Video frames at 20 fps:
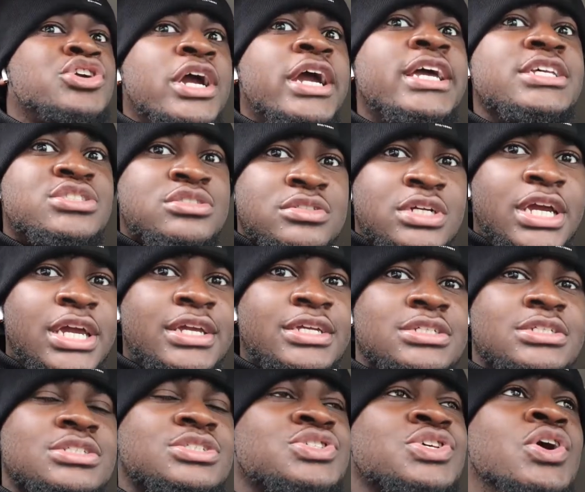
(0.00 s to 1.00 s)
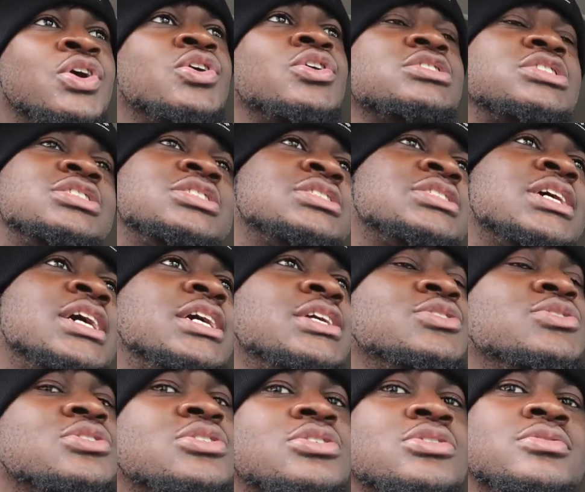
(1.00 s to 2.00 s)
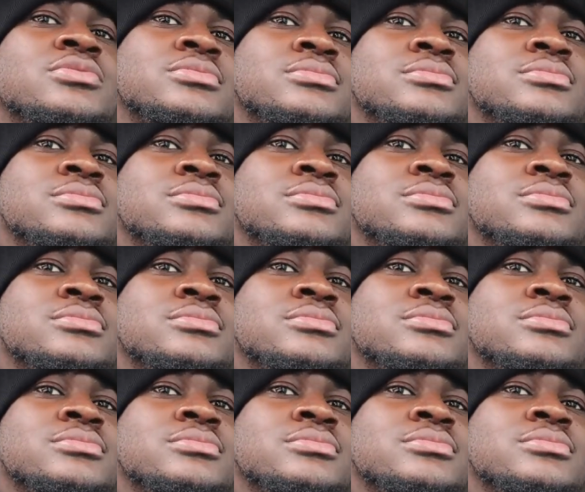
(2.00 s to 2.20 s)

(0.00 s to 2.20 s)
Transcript: crazy, right? So it's just like, you know,